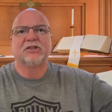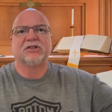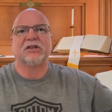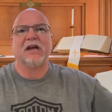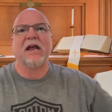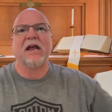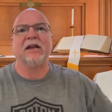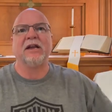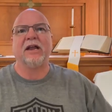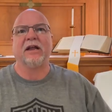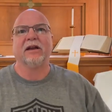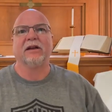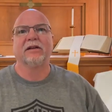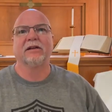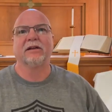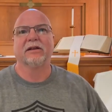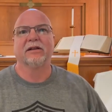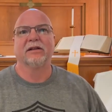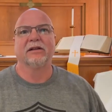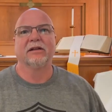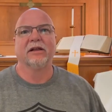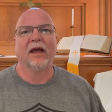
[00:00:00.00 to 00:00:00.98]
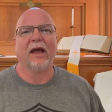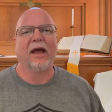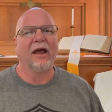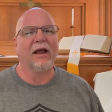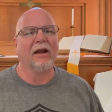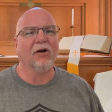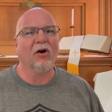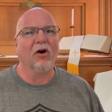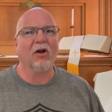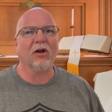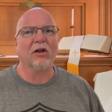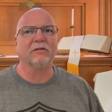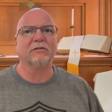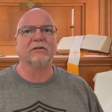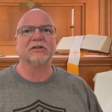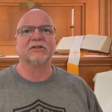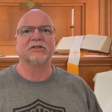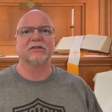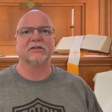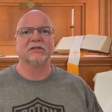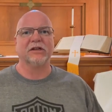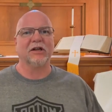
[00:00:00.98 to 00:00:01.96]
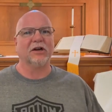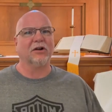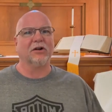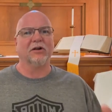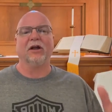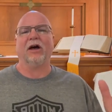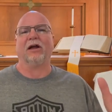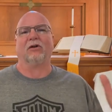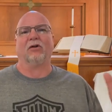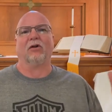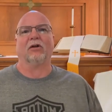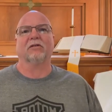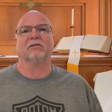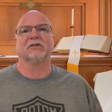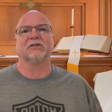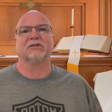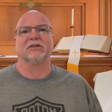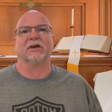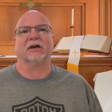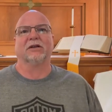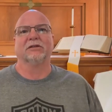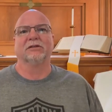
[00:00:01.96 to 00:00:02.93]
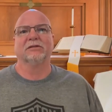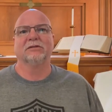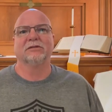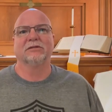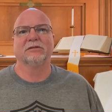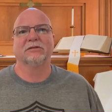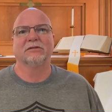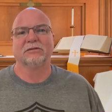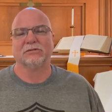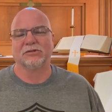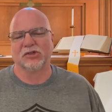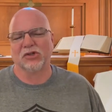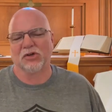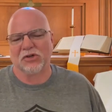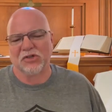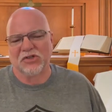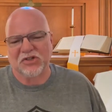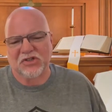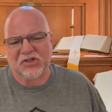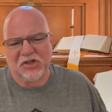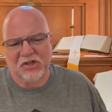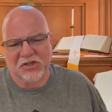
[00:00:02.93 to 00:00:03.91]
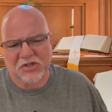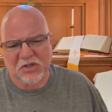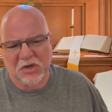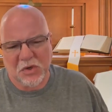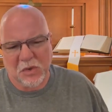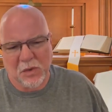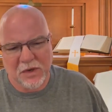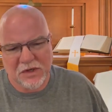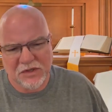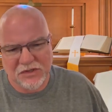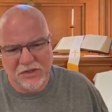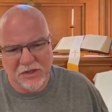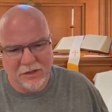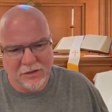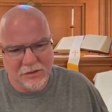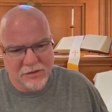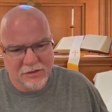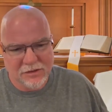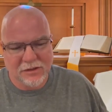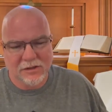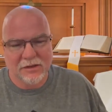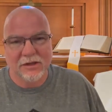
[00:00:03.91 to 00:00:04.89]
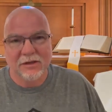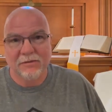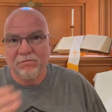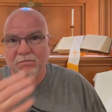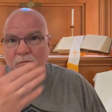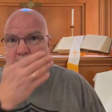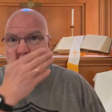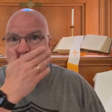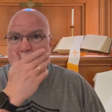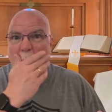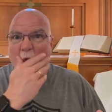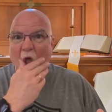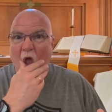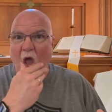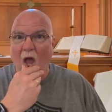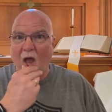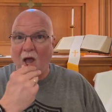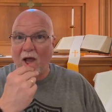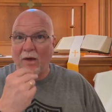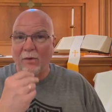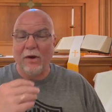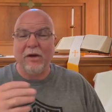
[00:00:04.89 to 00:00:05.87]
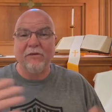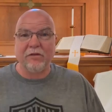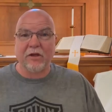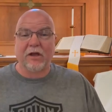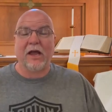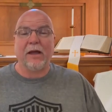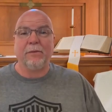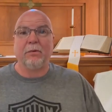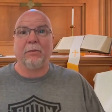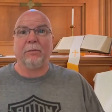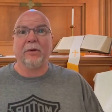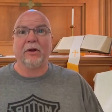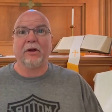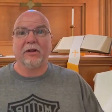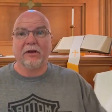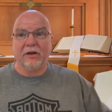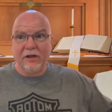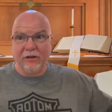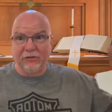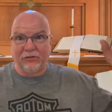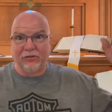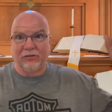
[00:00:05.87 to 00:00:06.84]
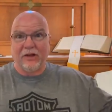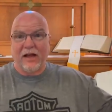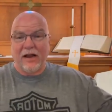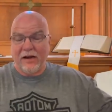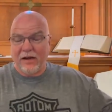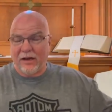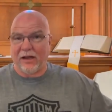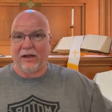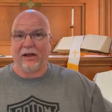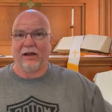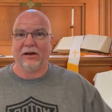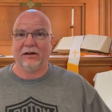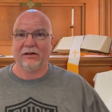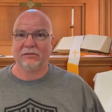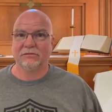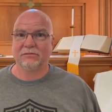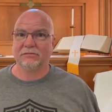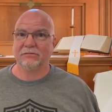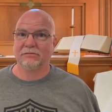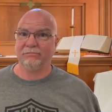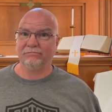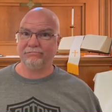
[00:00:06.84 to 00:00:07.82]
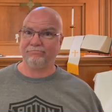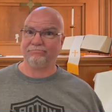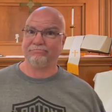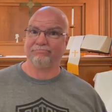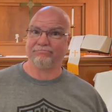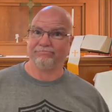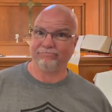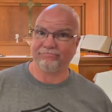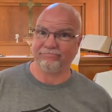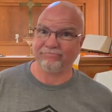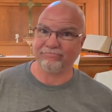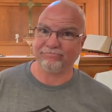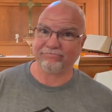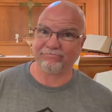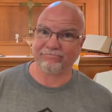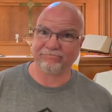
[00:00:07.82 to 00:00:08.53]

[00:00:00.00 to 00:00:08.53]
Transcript: send it. And all of us, you know, not all of a sudden, sure, it's just coincidence. We have the capability of sending it. Hmm.